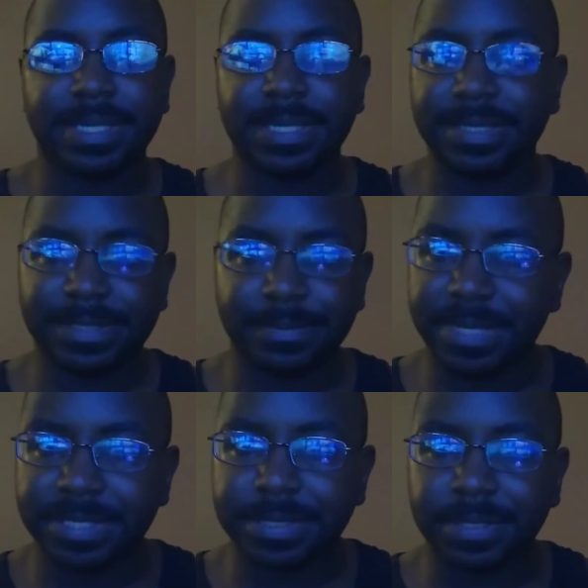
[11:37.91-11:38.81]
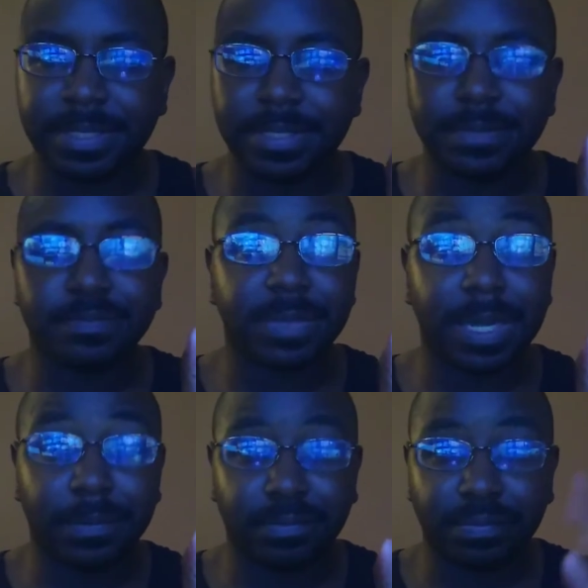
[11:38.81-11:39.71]
It's basically
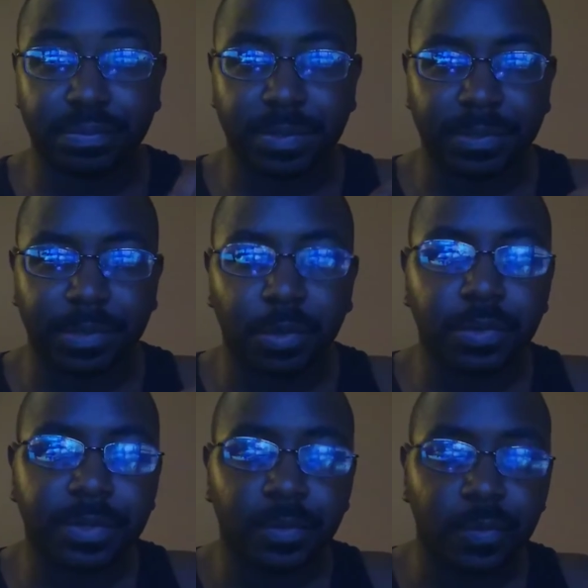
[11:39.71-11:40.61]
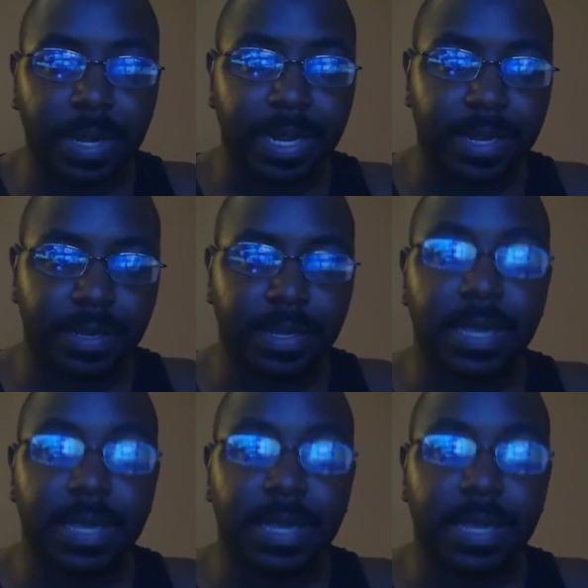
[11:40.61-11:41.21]
the lower the weight,